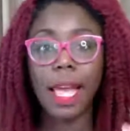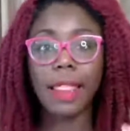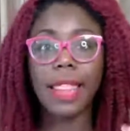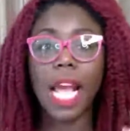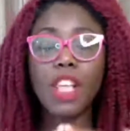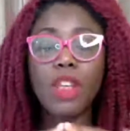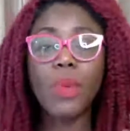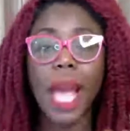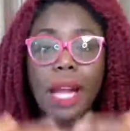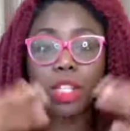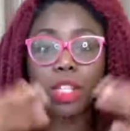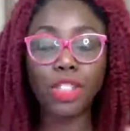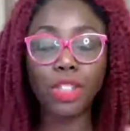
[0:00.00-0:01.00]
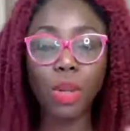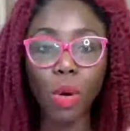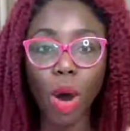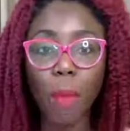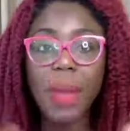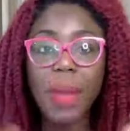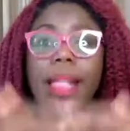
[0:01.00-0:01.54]
that you can show
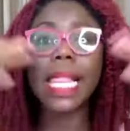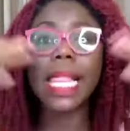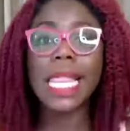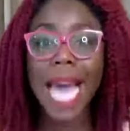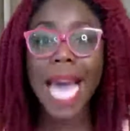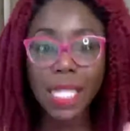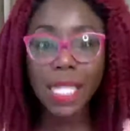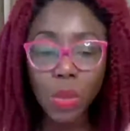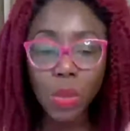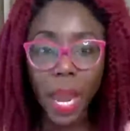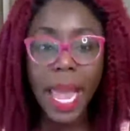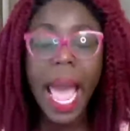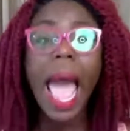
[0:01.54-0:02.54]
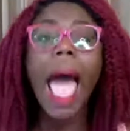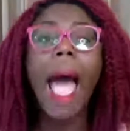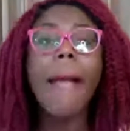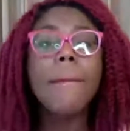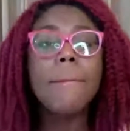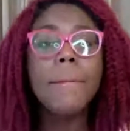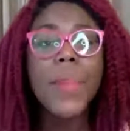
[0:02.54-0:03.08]
up in that way
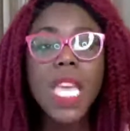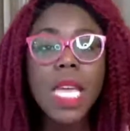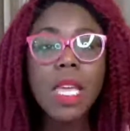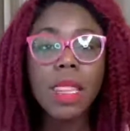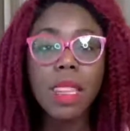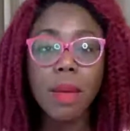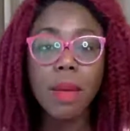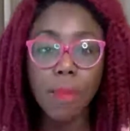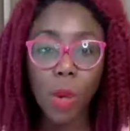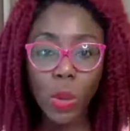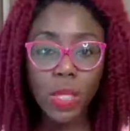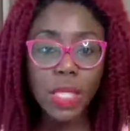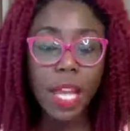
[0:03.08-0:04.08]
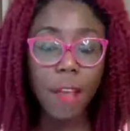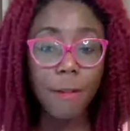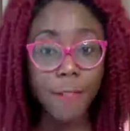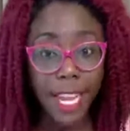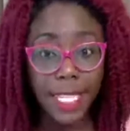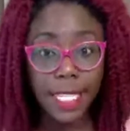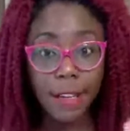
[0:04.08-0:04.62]
and be the most
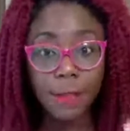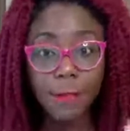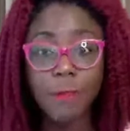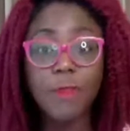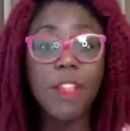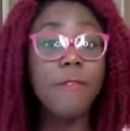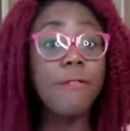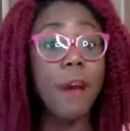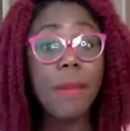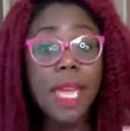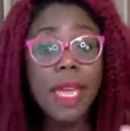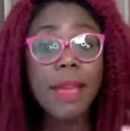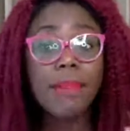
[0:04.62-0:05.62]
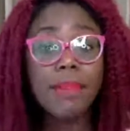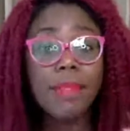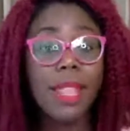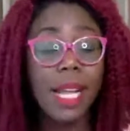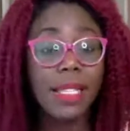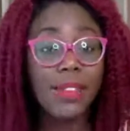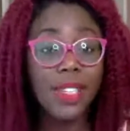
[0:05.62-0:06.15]
effective? For me,
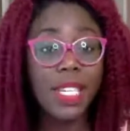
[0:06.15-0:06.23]
that's